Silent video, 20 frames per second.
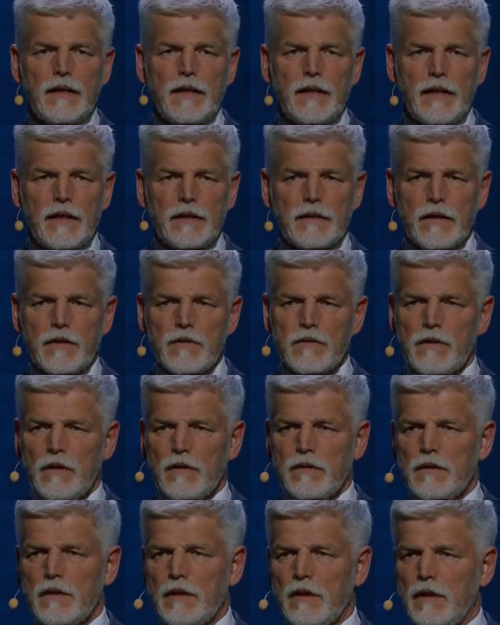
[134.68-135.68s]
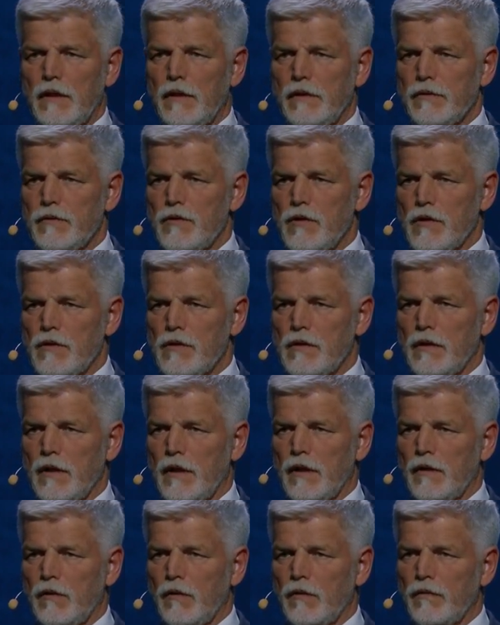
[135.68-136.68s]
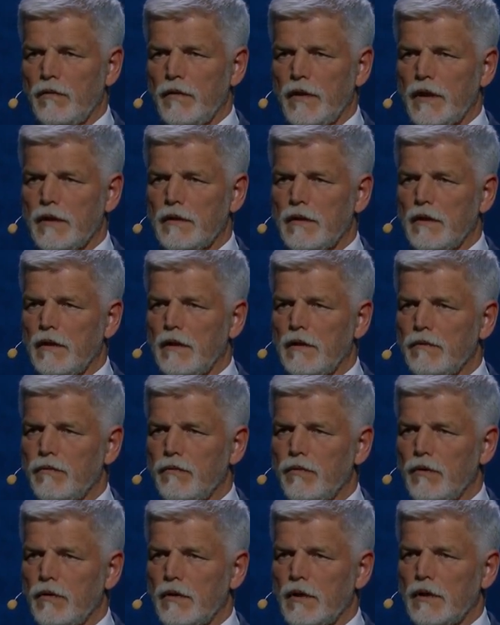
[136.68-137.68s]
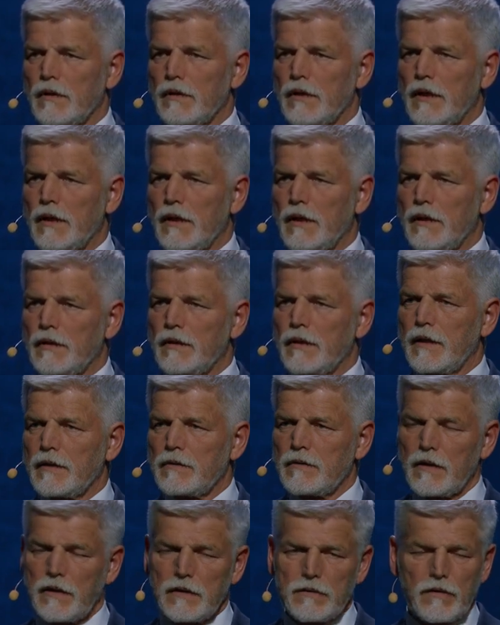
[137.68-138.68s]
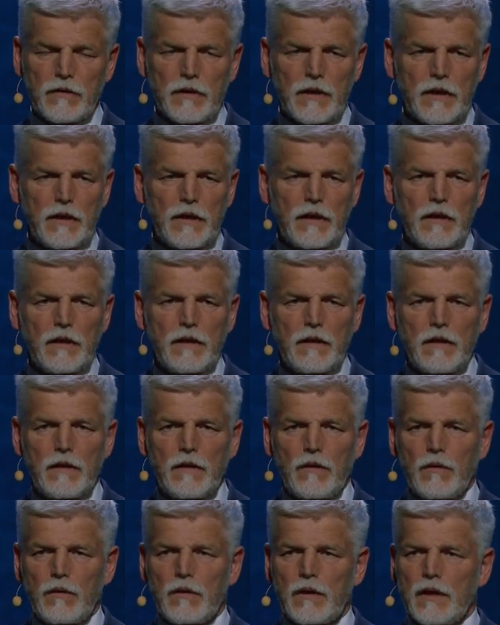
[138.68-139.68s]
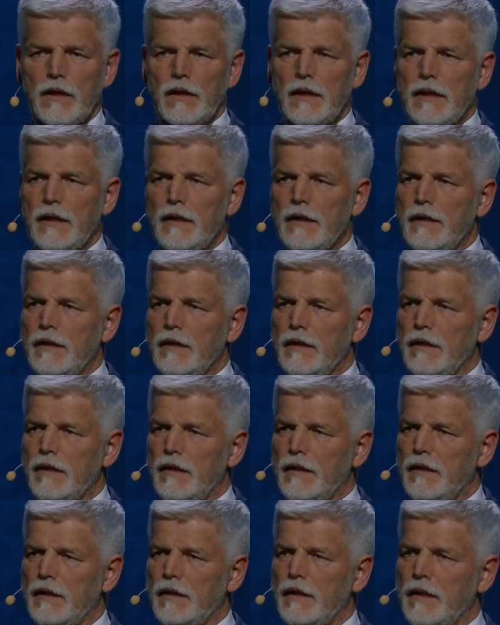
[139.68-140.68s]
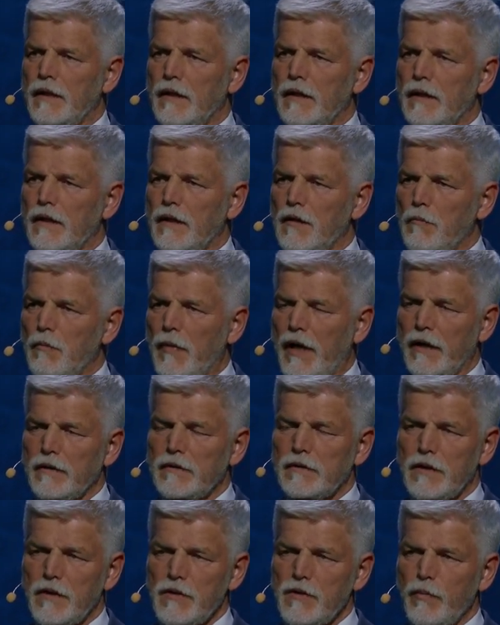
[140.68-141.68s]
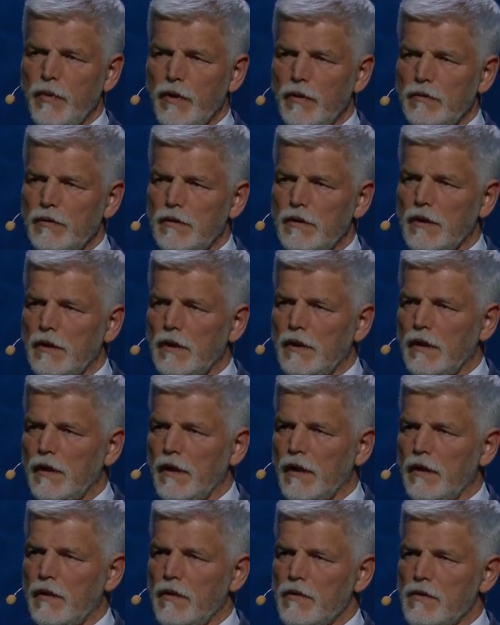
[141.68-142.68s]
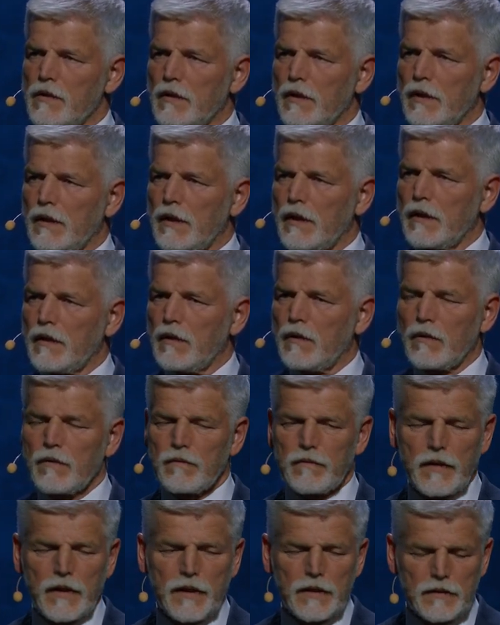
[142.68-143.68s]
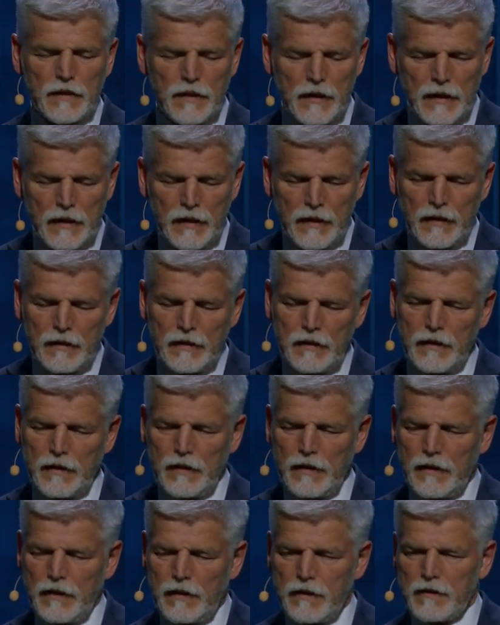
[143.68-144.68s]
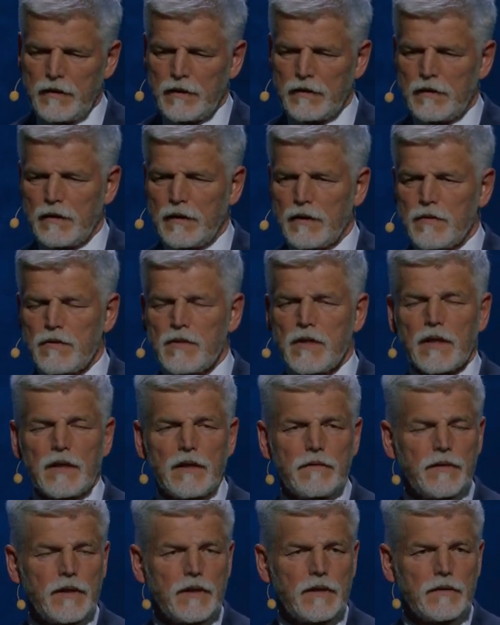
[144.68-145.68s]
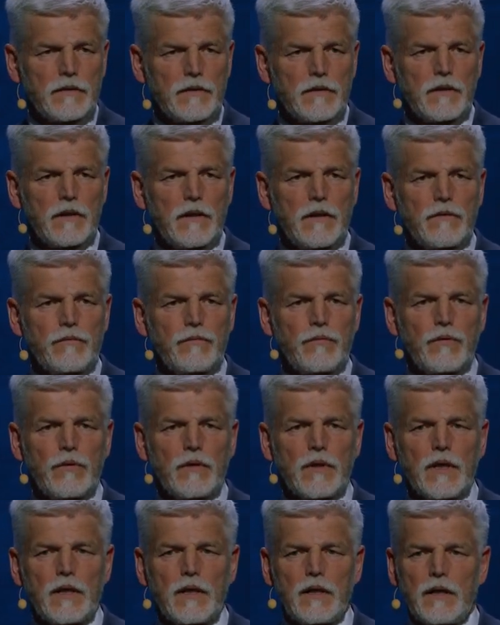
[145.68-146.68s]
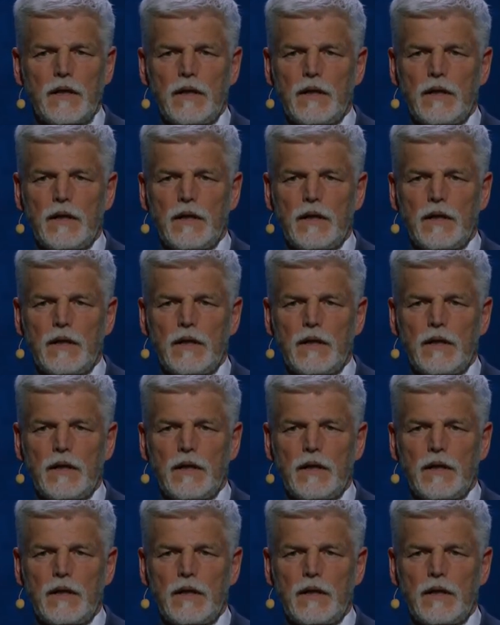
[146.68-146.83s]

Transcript: And it's not uh, just a conflict uh, for uh, a territory or any minor dispute. it is a conflict uh, that is significant uh, for uh,